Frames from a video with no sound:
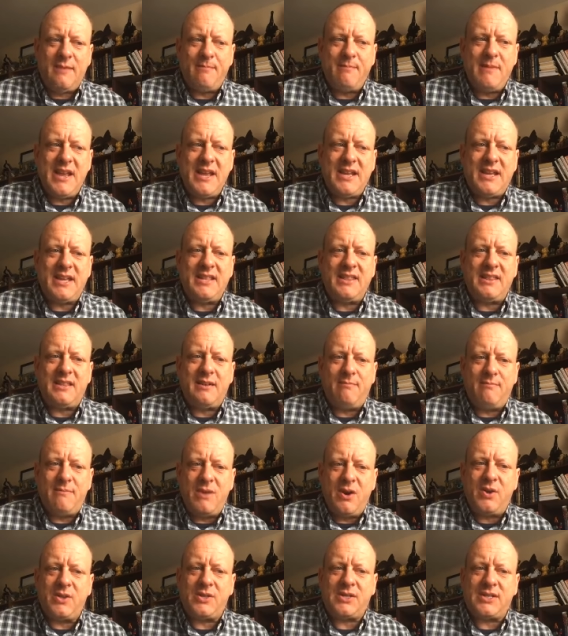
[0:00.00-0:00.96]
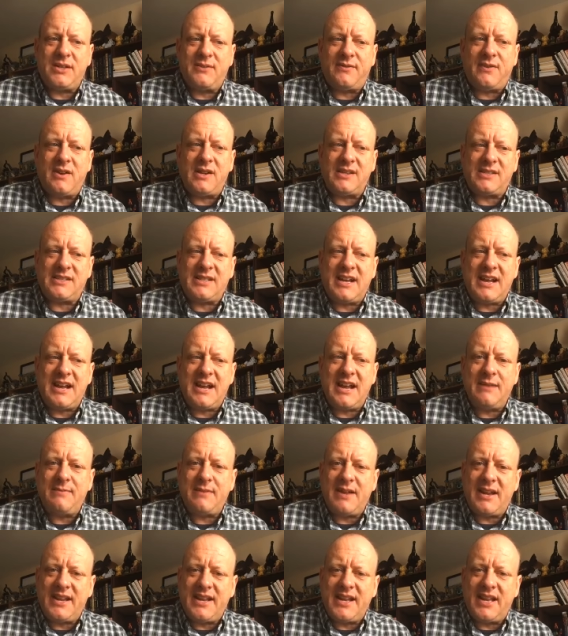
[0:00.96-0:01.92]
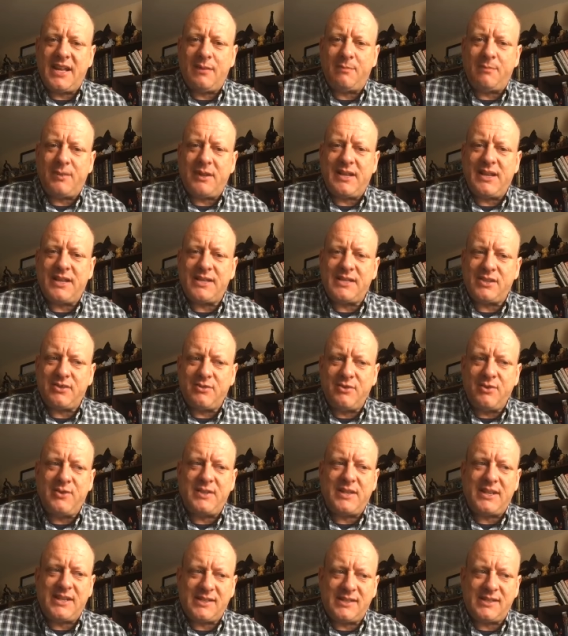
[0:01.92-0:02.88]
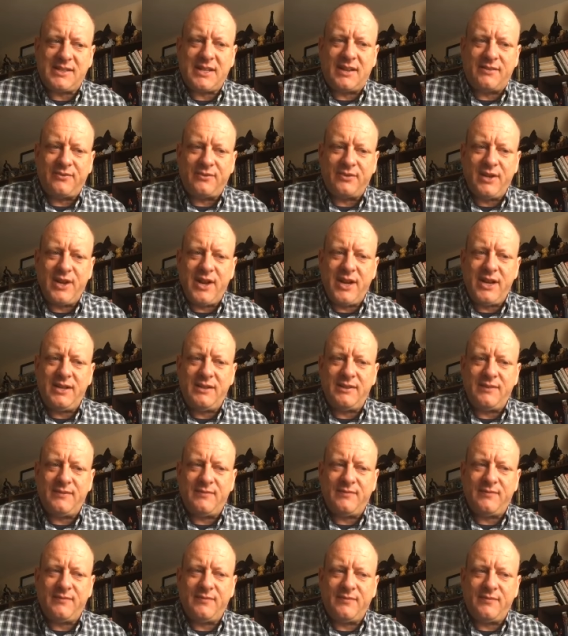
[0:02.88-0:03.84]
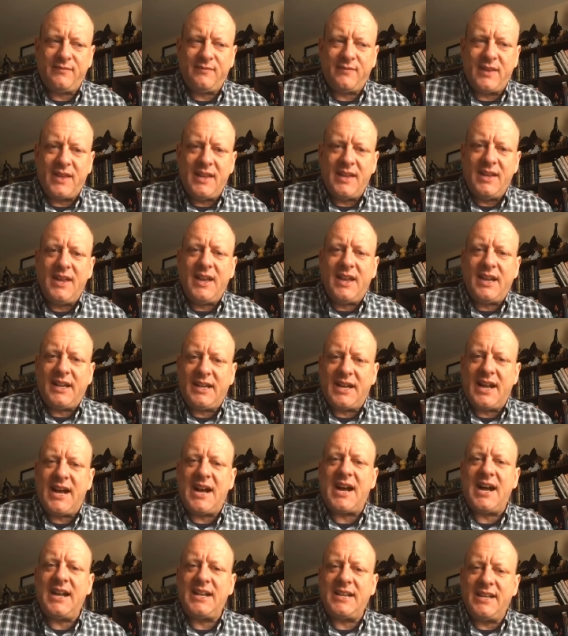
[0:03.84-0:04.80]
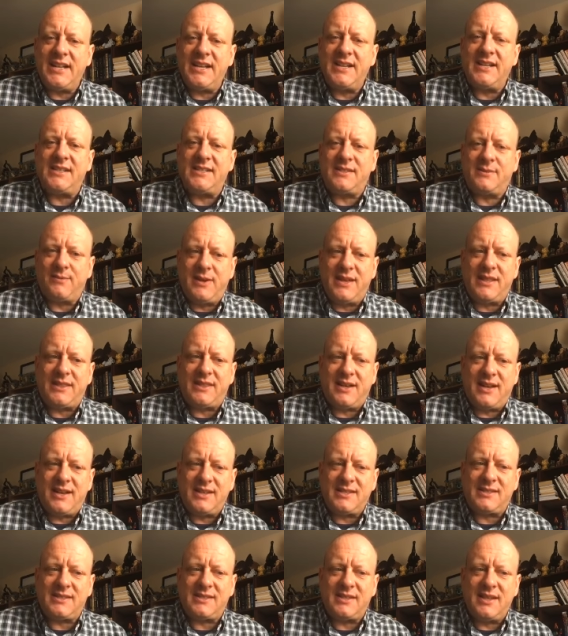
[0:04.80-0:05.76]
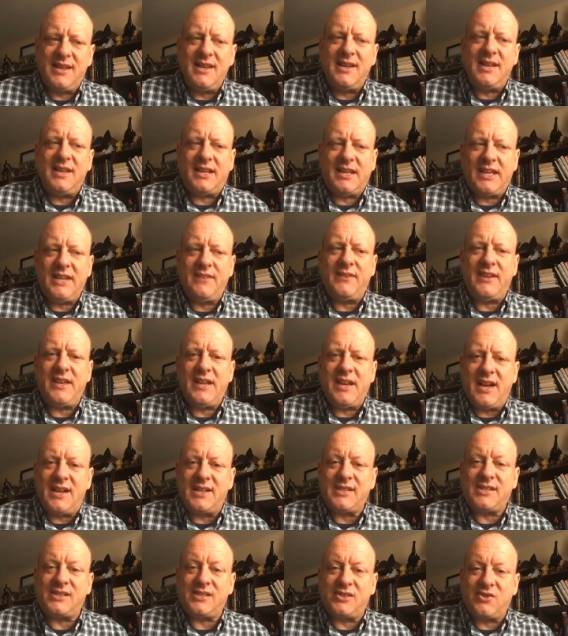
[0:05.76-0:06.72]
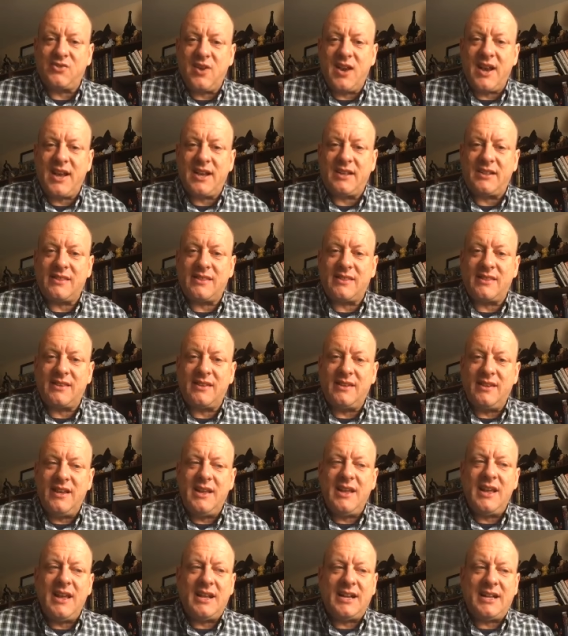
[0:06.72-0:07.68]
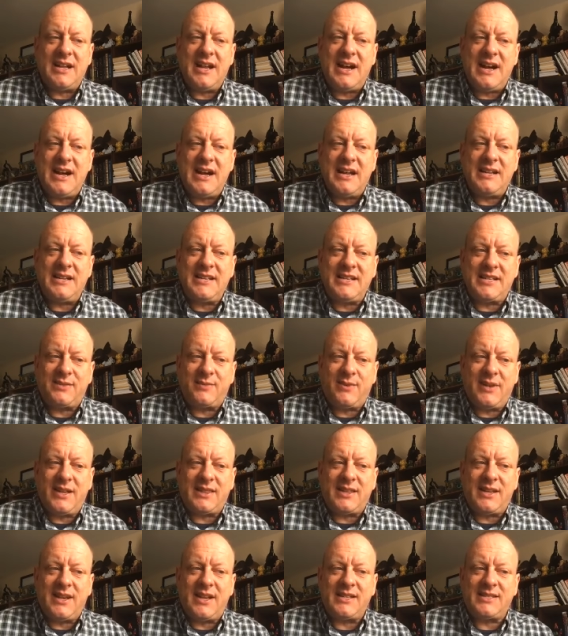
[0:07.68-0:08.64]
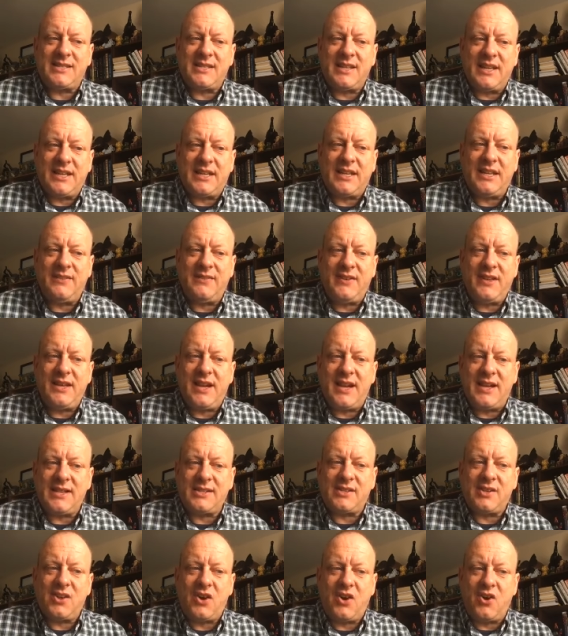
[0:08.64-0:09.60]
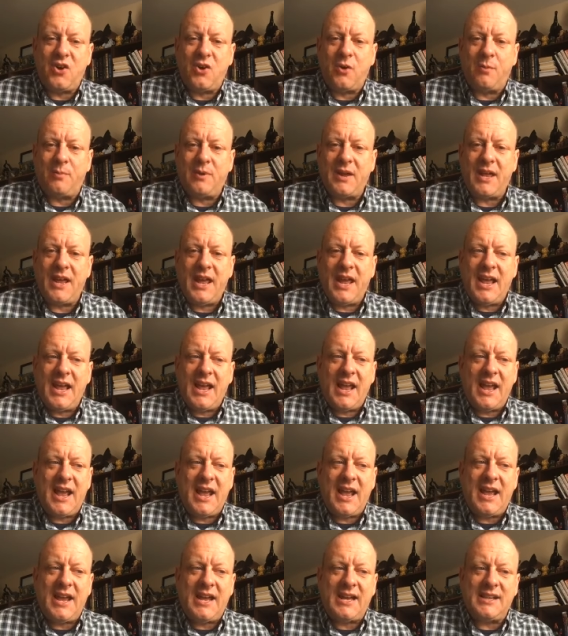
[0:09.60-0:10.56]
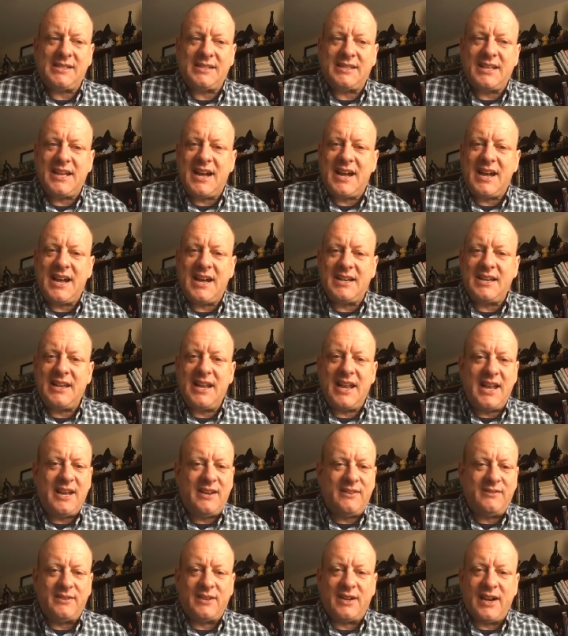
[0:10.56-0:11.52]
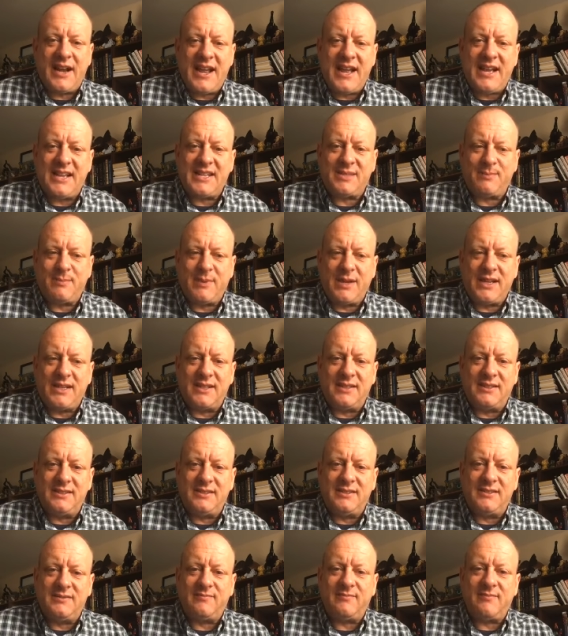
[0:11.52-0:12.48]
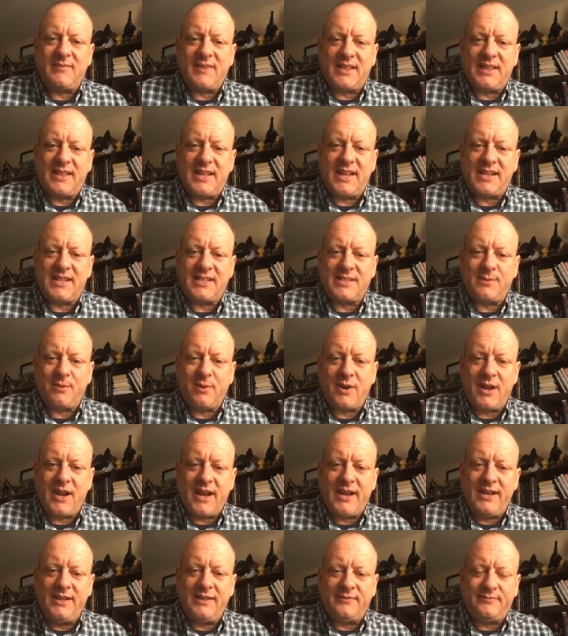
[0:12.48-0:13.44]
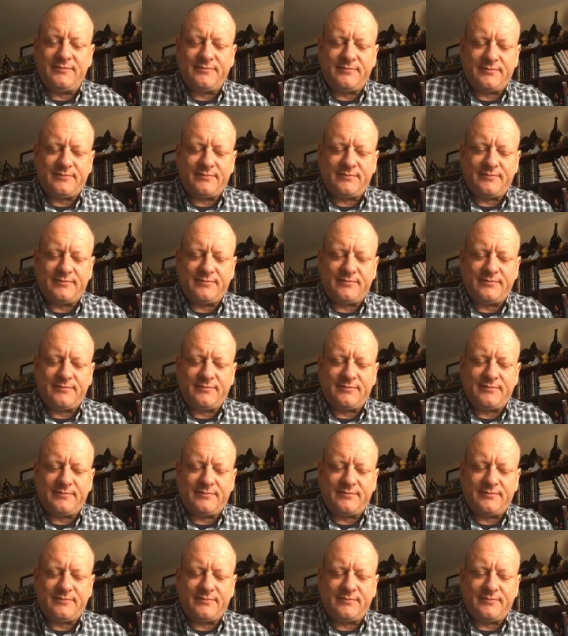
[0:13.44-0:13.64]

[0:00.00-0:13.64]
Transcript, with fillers: making the most of our time and helping us through this suffering? God is with us, giving us strength. God is with us, giving us hope, as God ever has been. Let us pray.